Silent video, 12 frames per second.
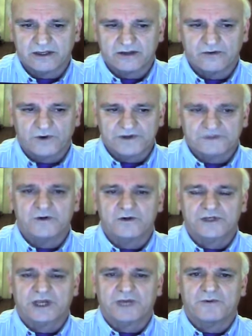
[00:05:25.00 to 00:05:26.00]
One
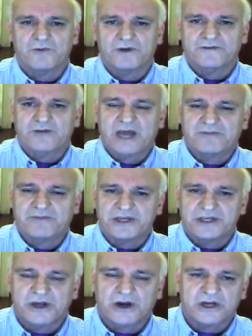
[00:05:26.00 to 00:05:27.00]
of them had
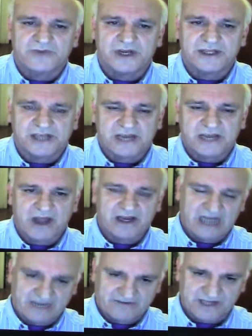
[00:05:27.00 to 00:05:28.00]
been charged by the time I
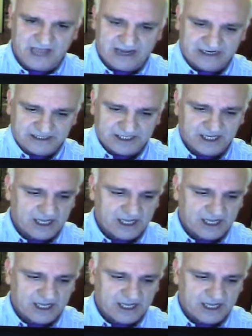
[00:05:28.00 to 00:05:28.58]
left the island,